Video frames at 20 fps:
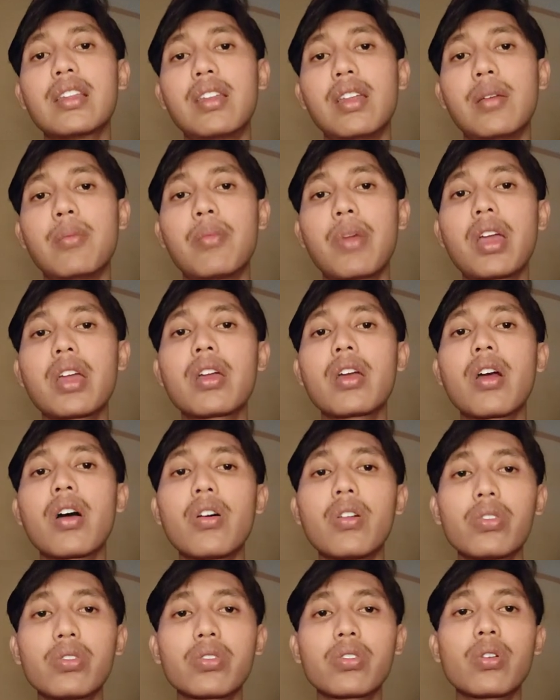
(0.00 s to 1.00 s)
They may
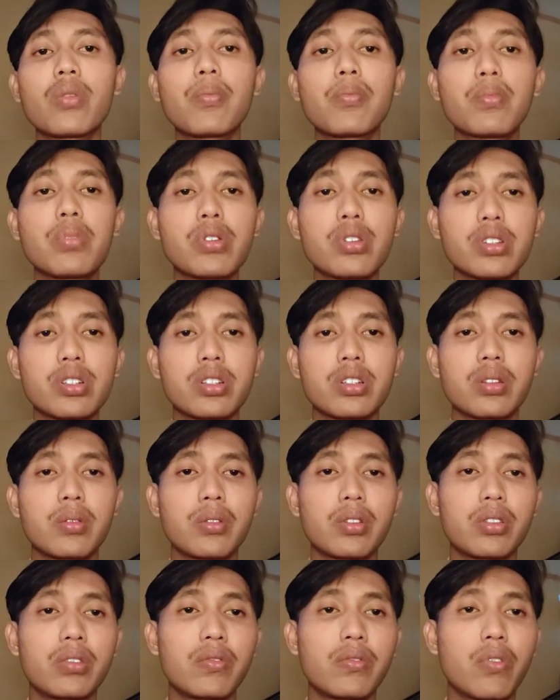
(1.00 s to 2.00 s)
also push
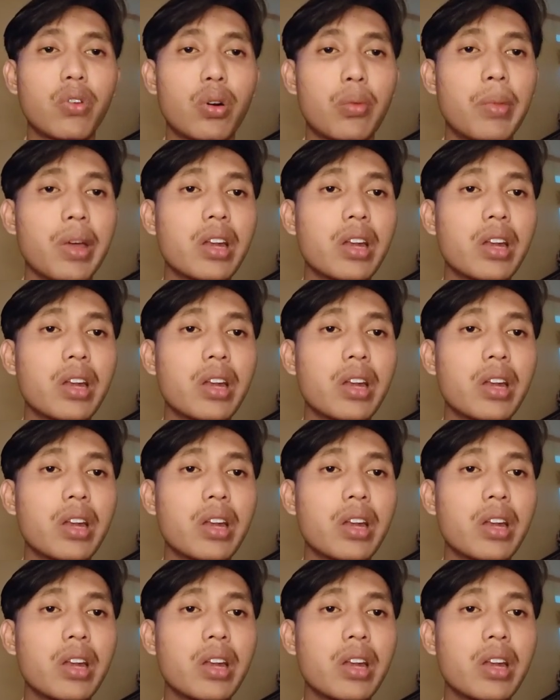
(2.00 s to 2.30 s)
for